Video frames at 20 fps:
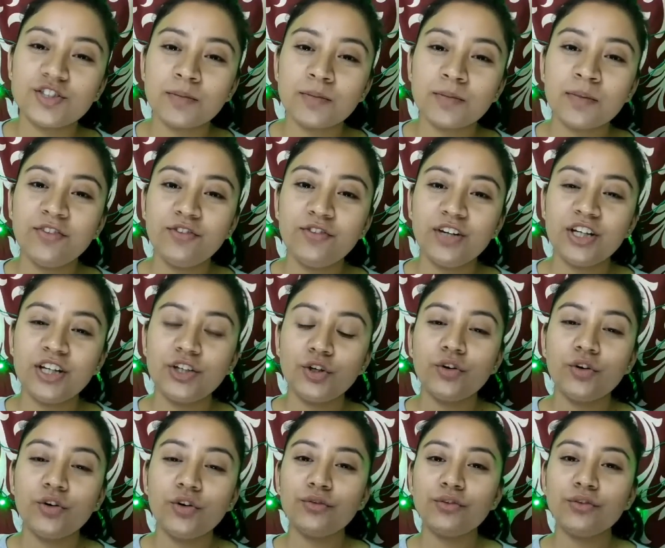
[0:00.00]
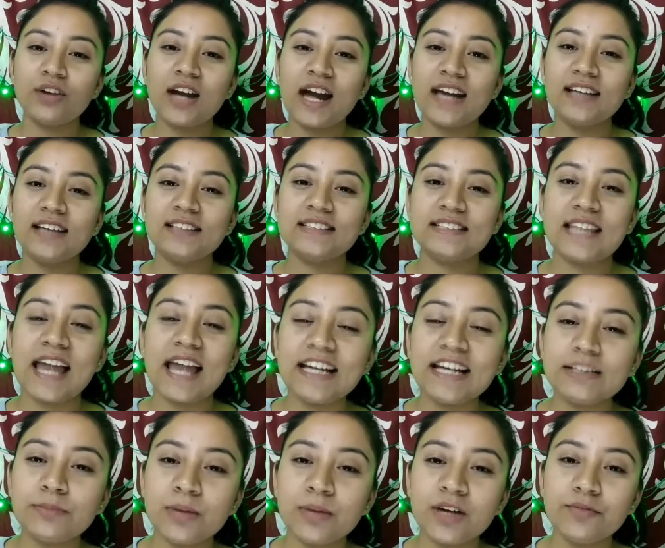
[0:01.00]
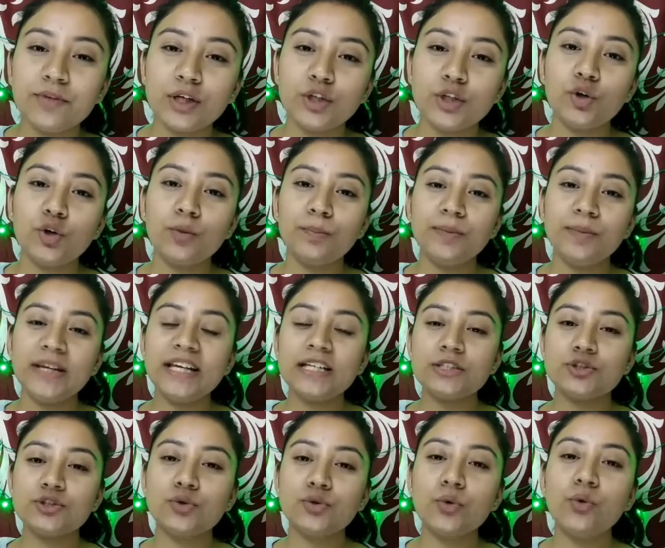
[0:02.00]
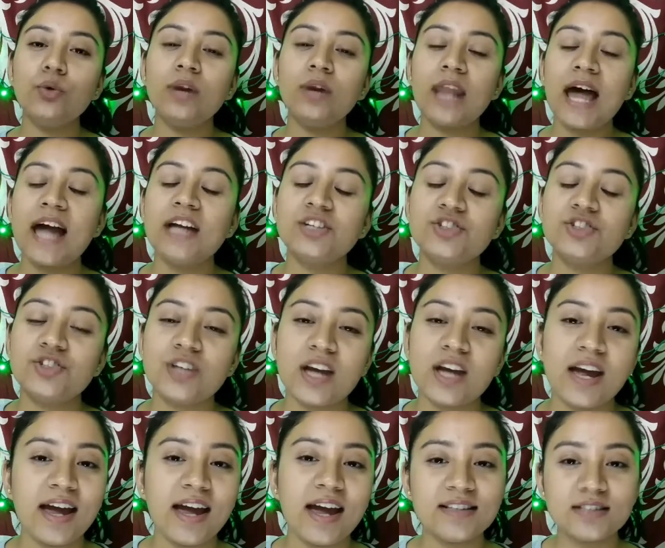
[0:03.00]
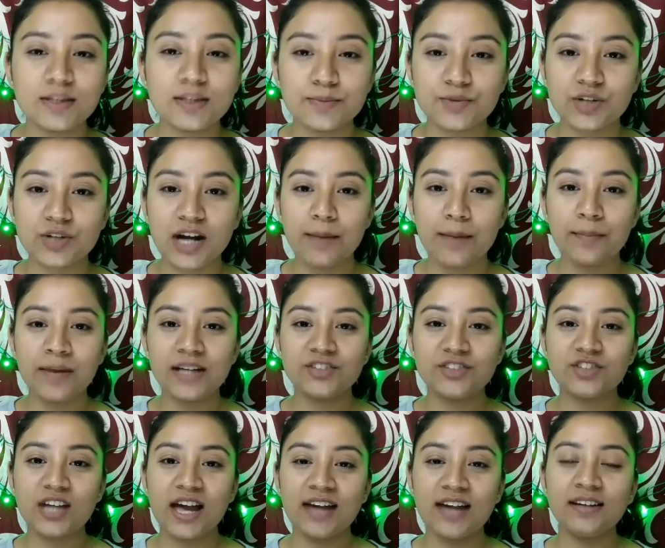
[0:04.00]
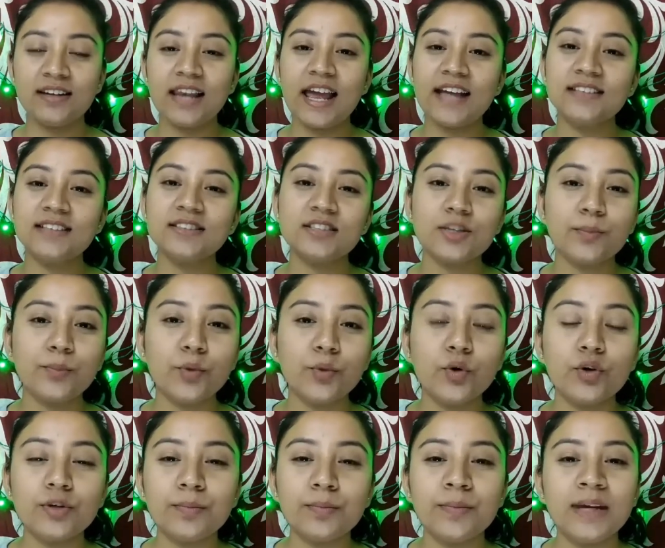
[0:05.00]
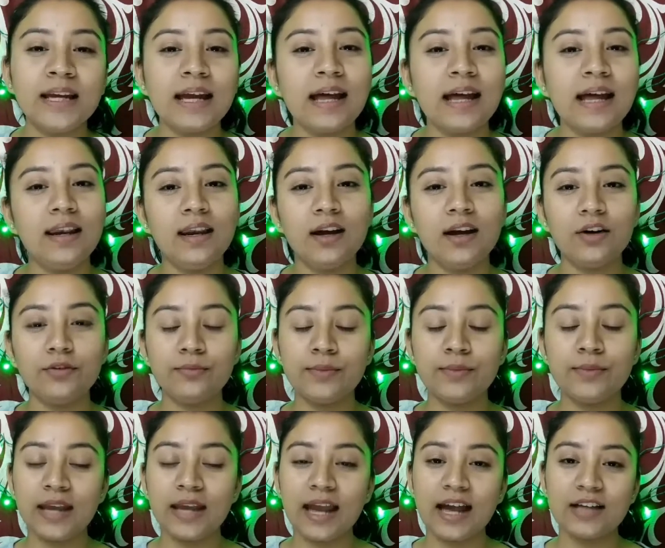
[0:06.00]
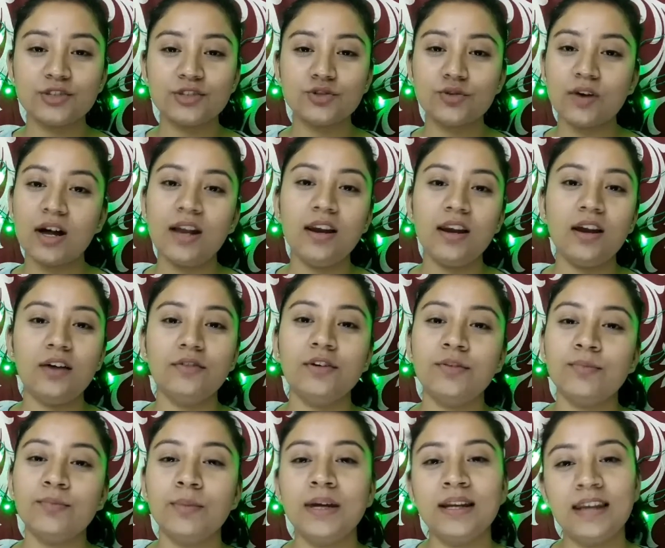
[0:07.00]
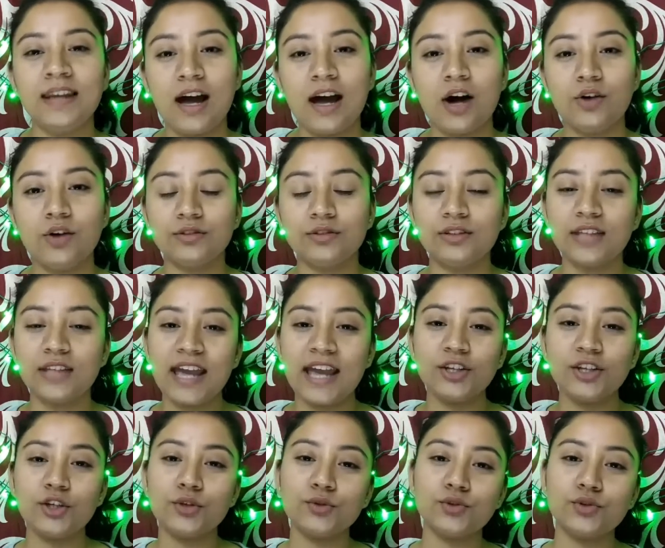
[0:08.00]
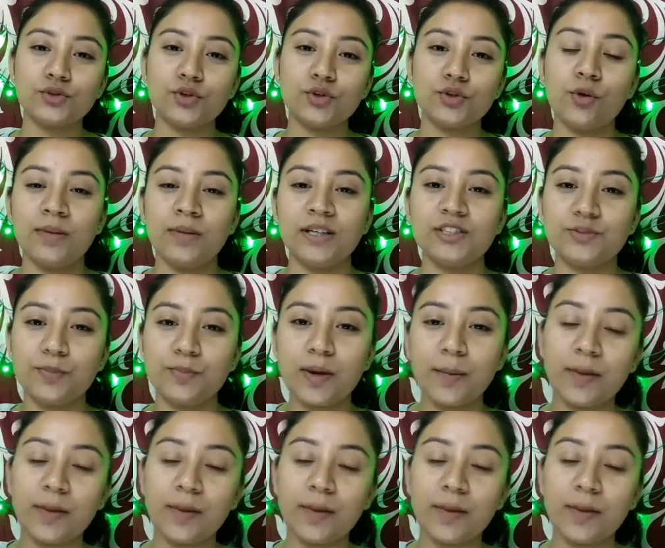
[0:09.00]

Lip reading: If you guys liked my video, please do like, share and subscribe my channel and support me and love me as you are loving me now. Thank you so much. Bye bye.